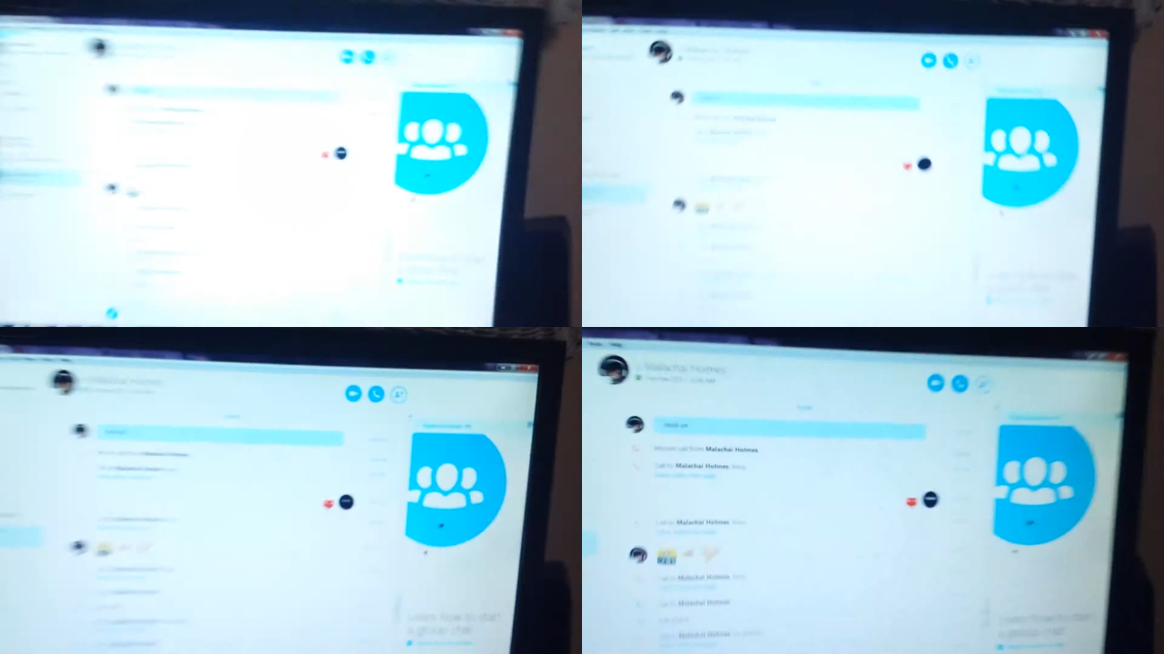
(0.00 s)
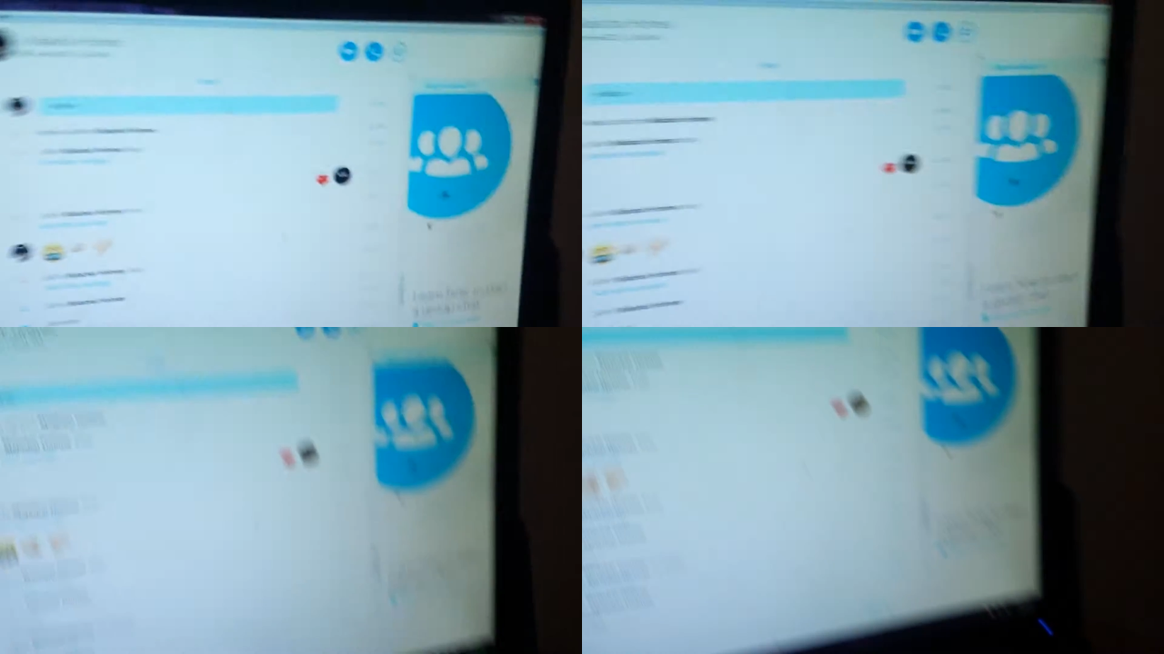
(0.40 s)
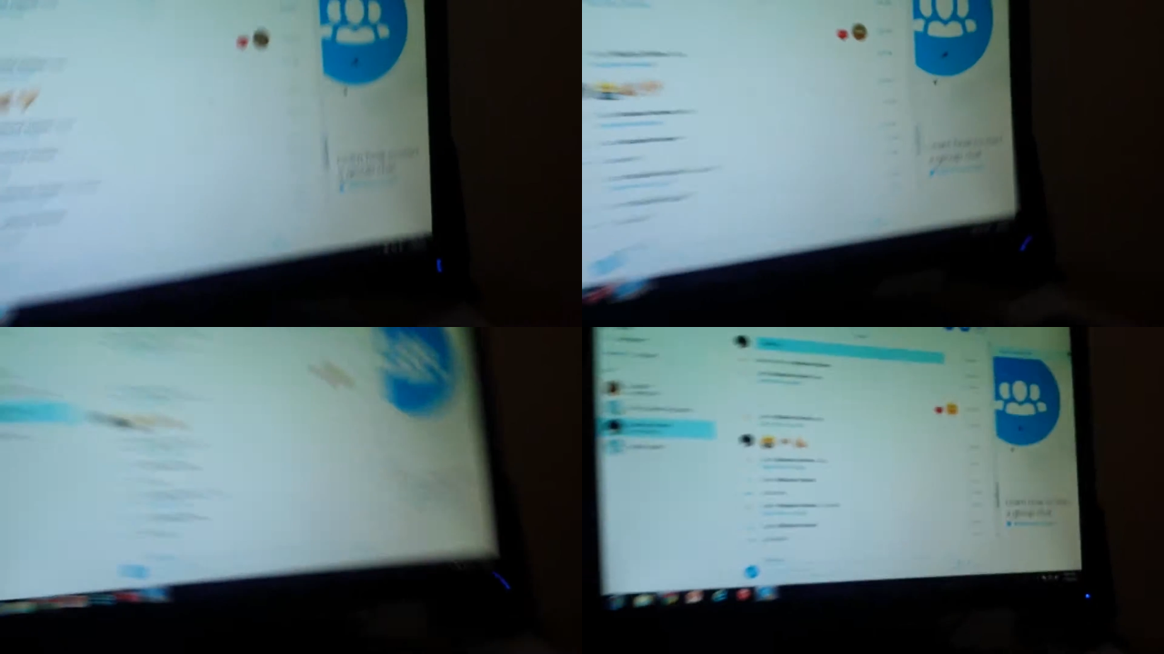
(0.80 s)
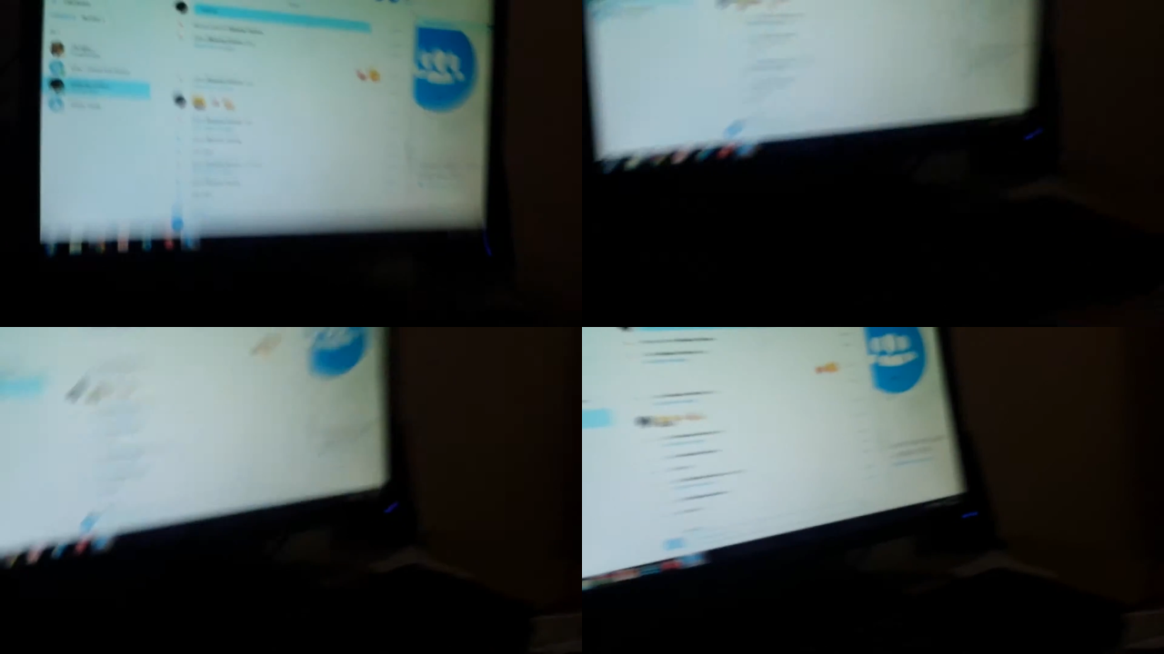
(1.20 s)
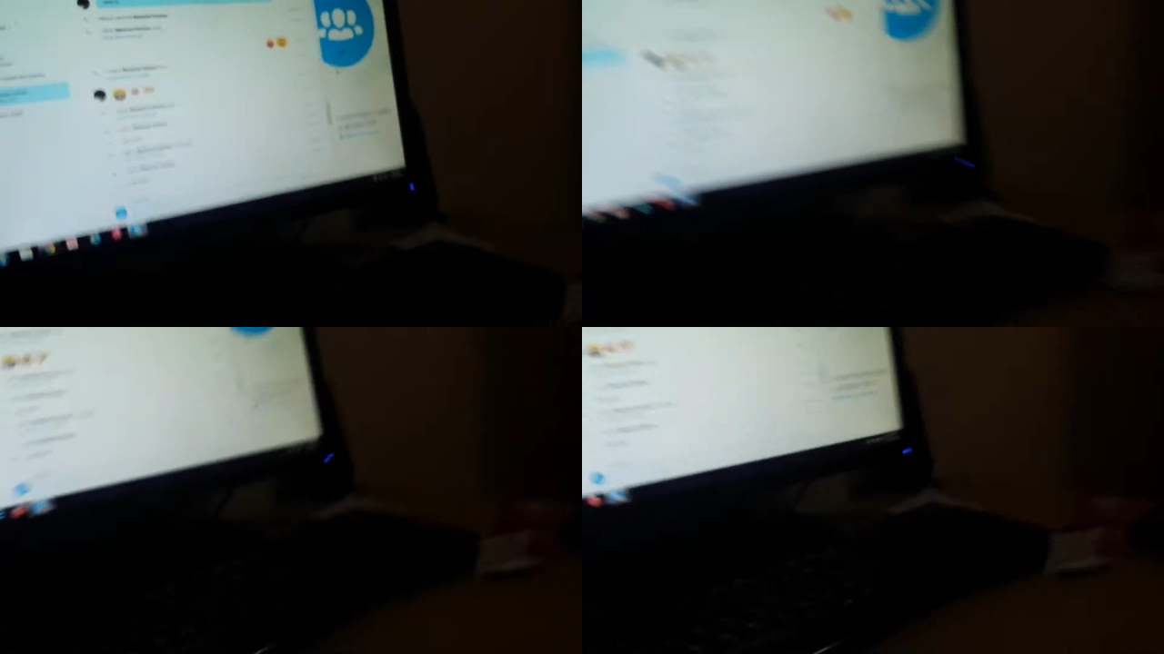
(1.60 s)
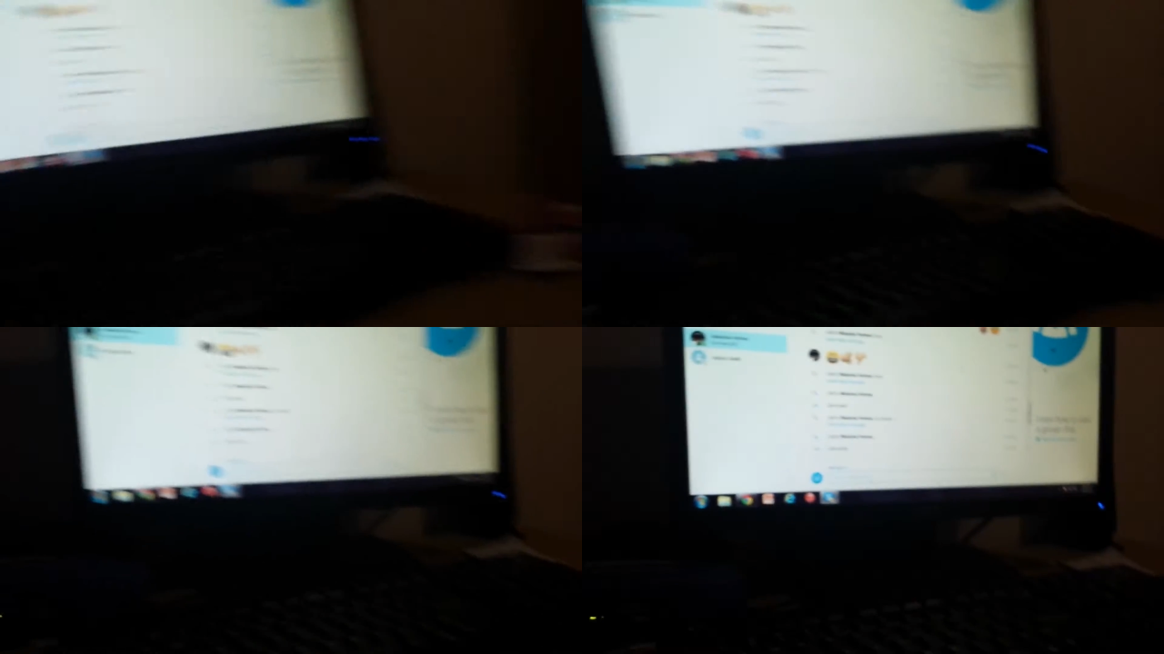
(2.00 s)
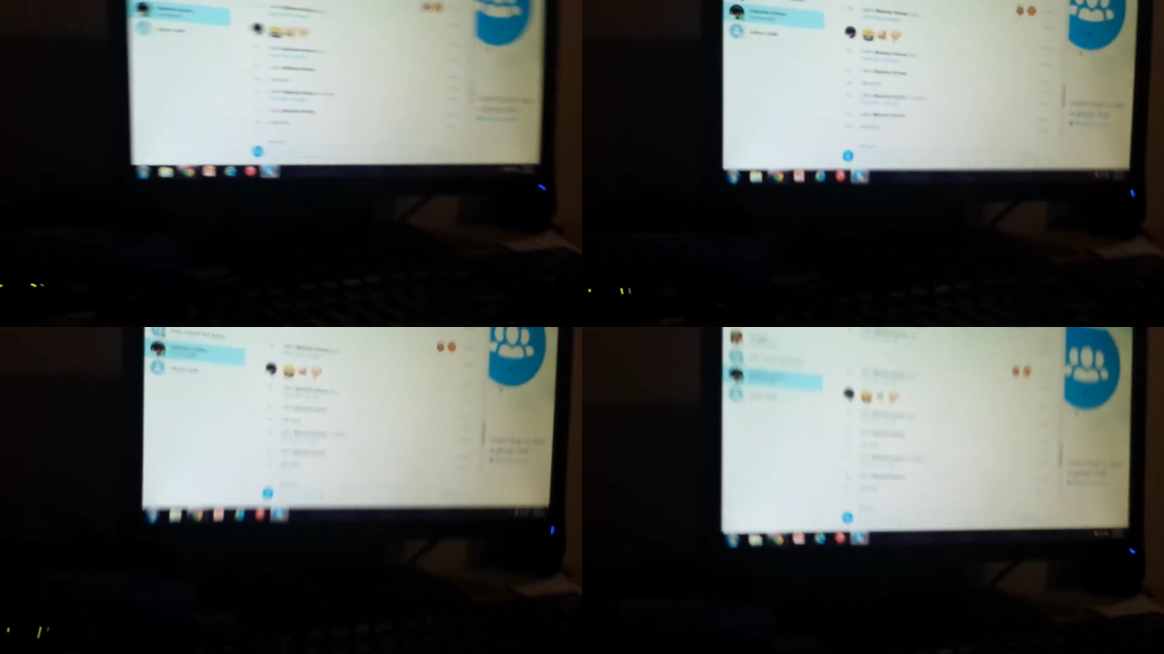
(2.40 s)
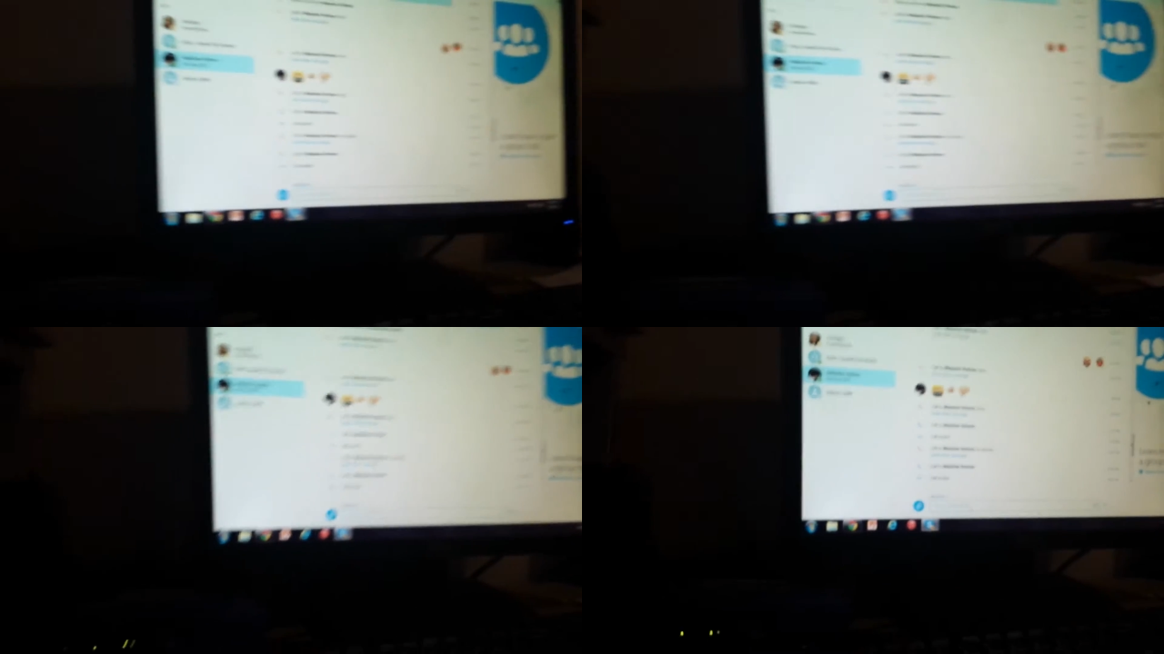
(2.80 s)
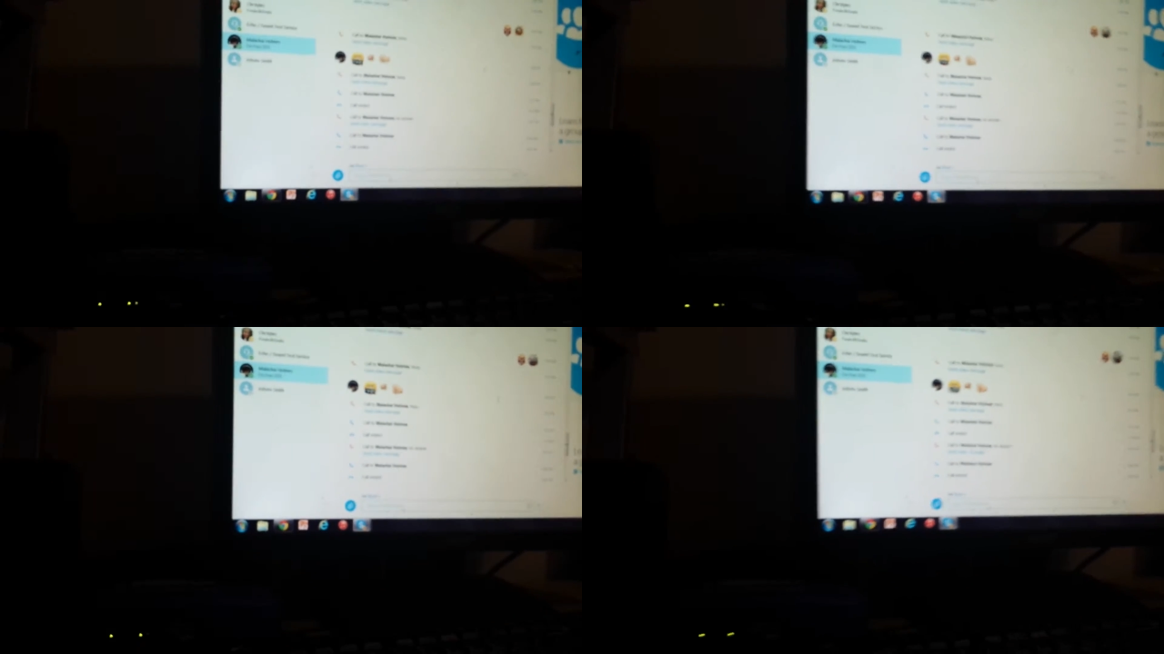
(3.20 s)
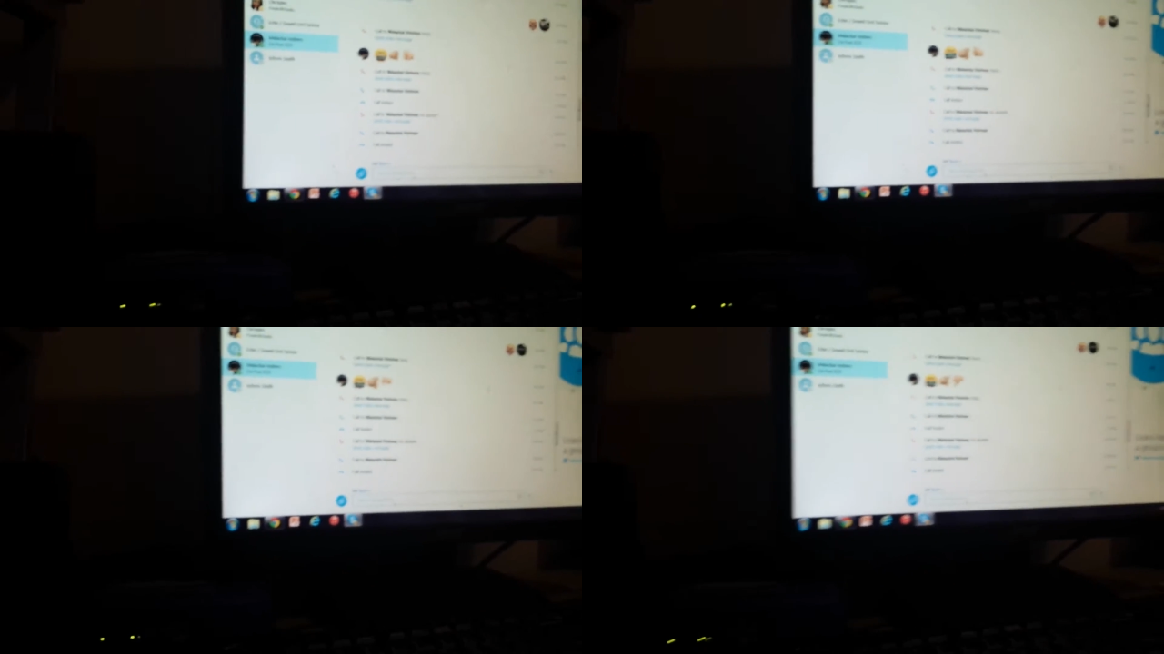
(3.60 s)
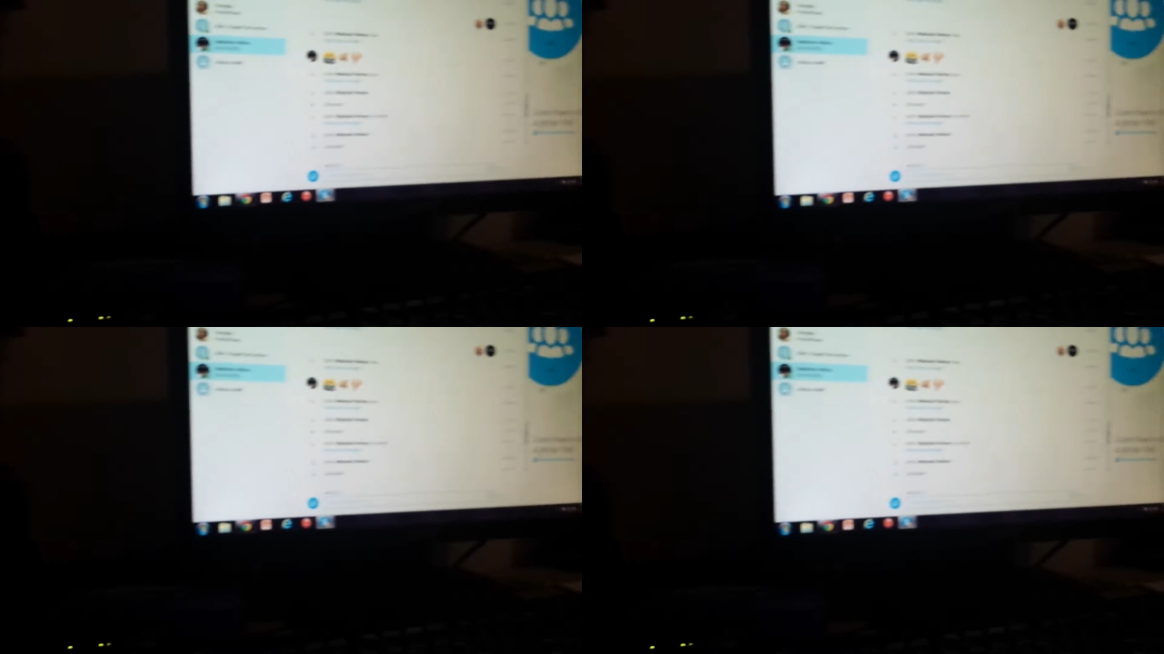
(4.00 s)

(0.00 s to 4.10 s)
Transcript: [unreadable: no face in view]